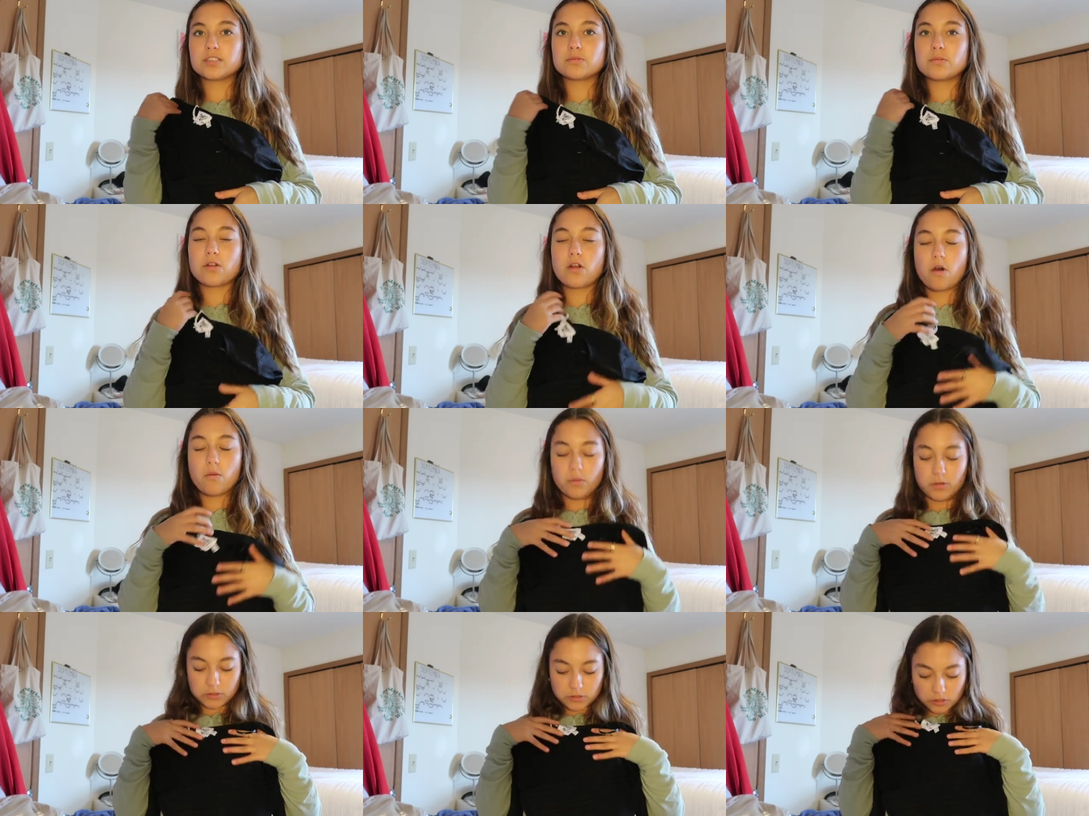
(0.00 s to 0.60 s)
So it
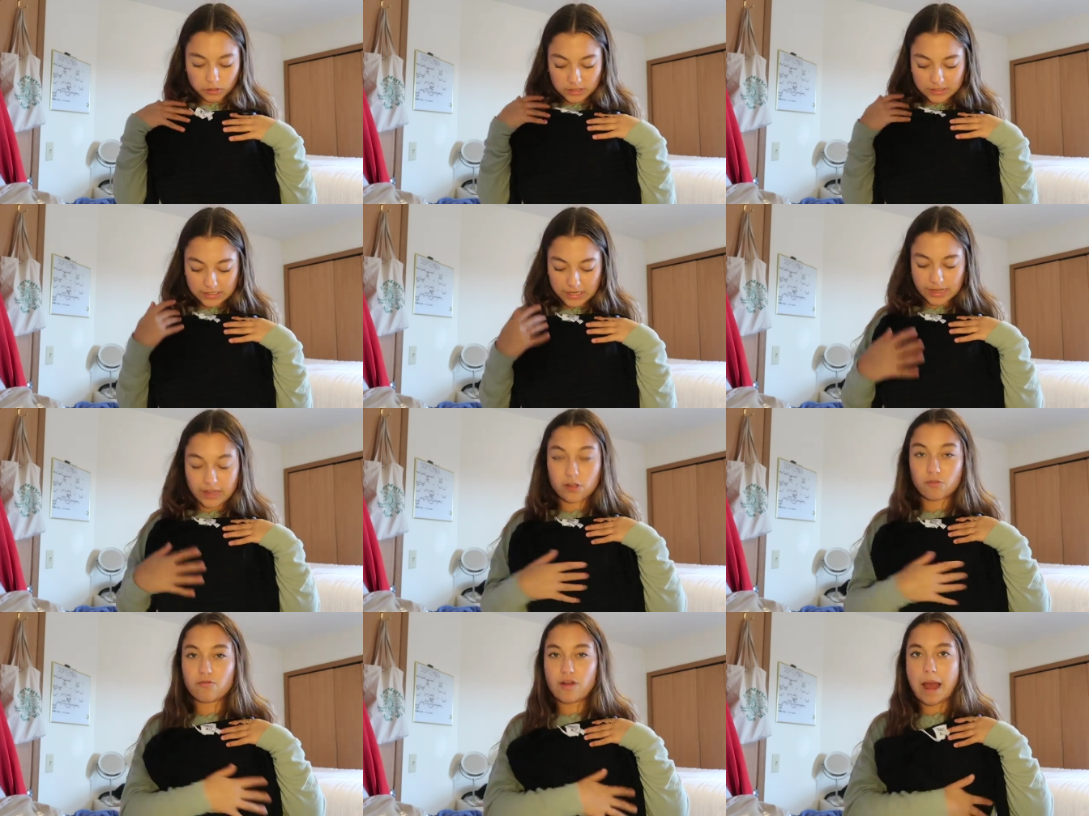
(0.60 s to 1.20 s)
almost looks
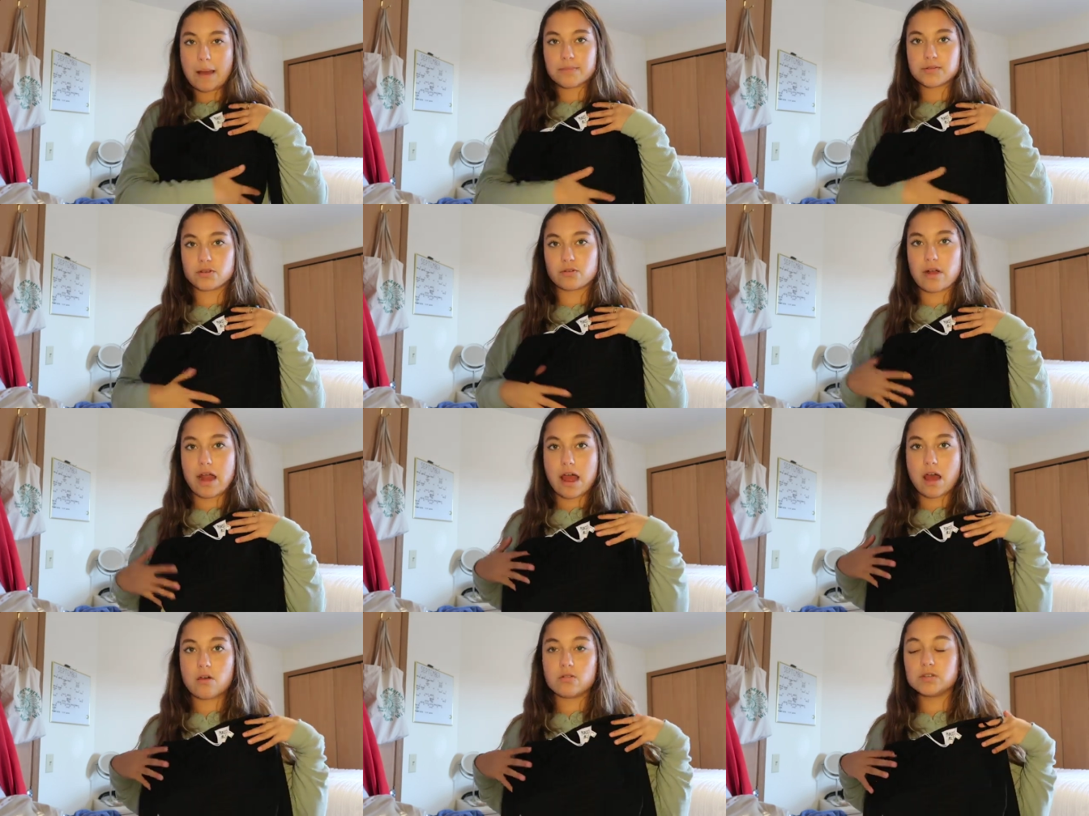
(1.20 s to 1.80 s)
like it wraps wraps
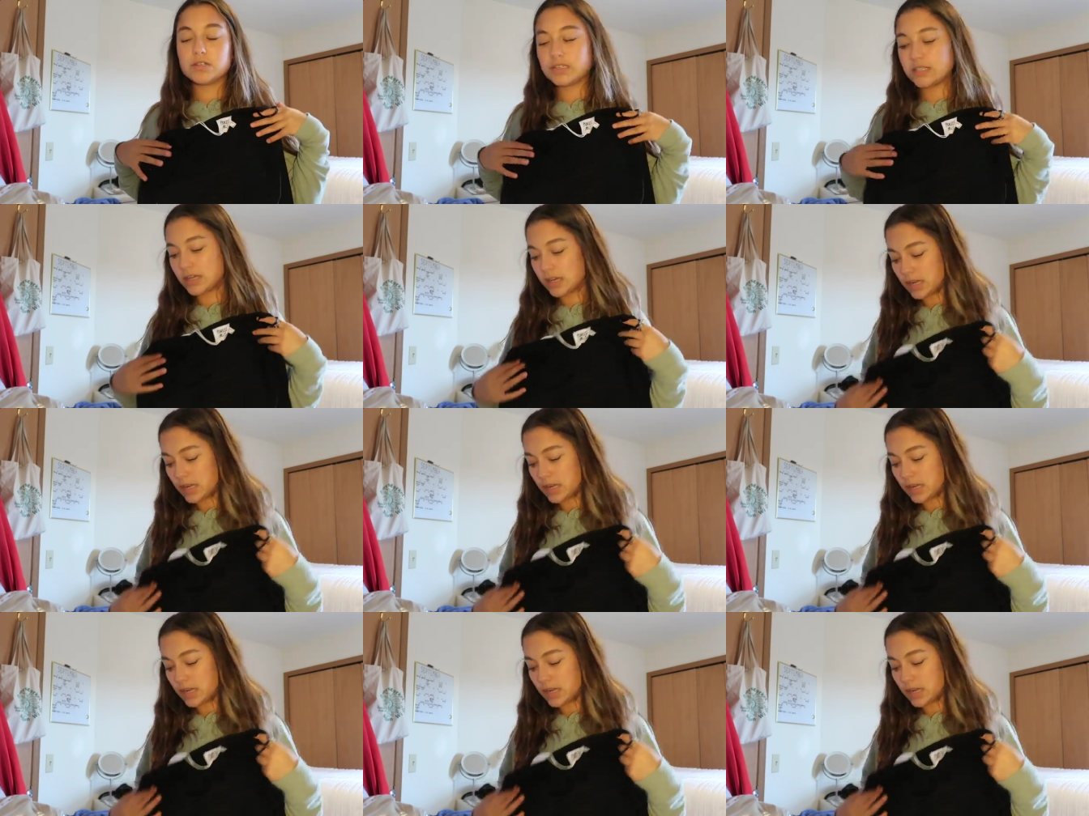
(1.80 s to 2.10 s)
around.